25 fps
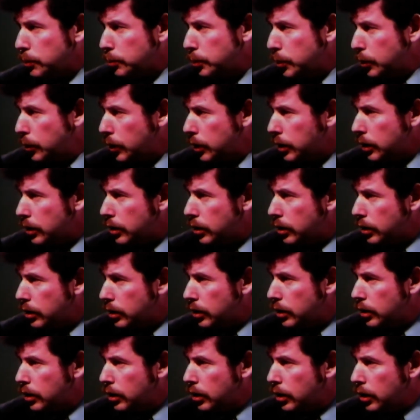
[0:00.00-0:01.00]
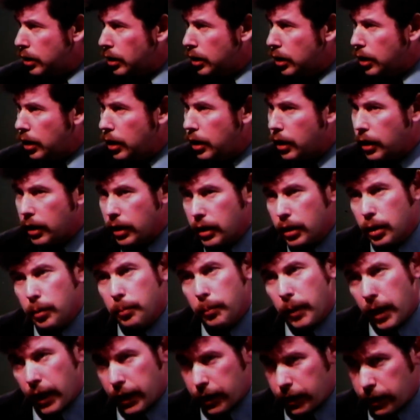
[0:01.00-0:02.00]
important
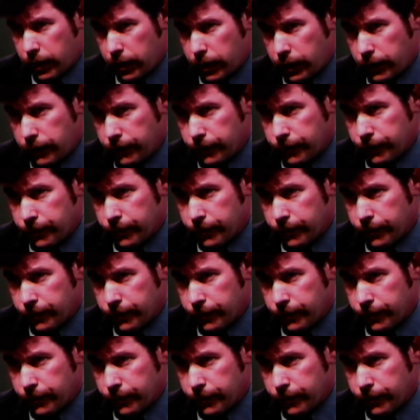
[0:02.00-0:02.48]
commodity.